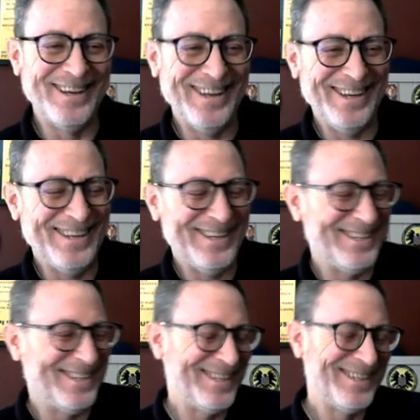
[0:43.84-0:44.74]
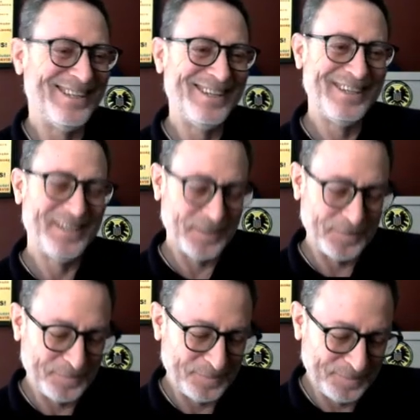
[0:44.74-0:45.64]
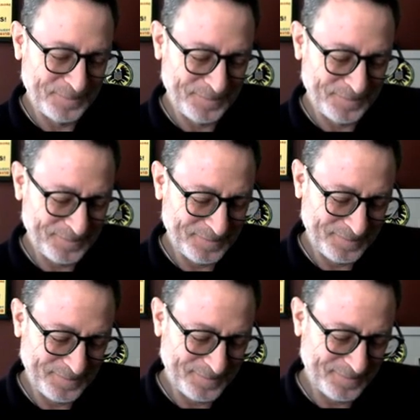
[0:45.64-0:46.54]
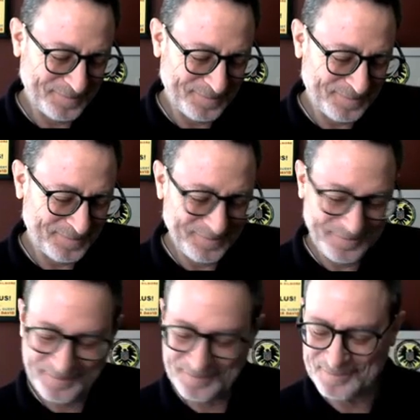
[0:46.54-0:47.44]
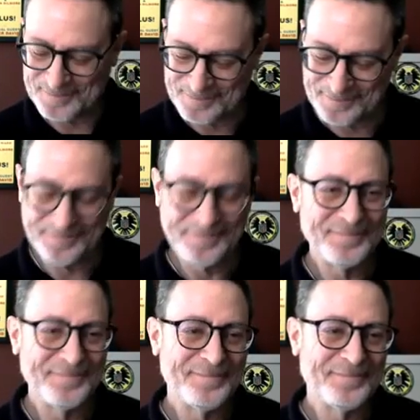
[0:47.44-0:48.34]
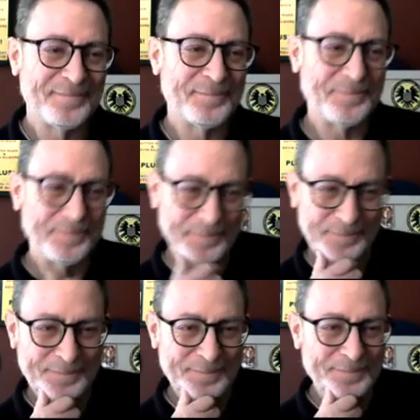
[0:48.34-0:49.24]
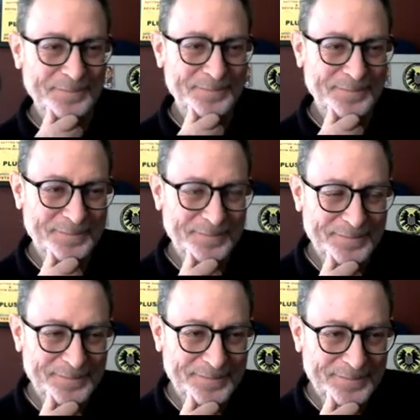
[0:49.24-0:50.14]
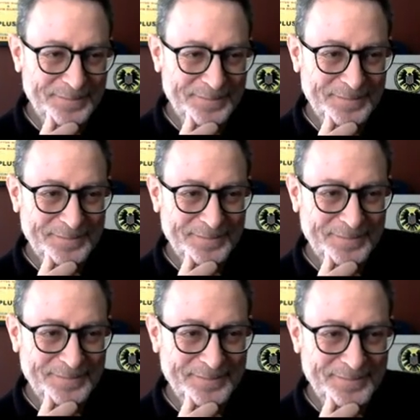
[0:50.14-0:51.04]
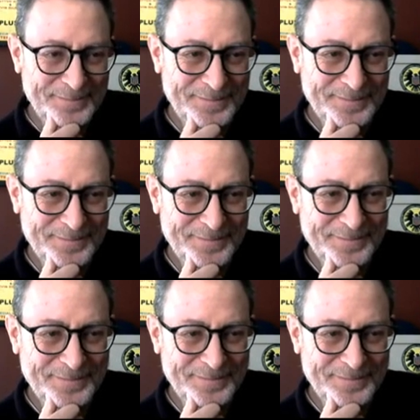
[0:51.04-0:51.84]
No words are spoken by the person on screen.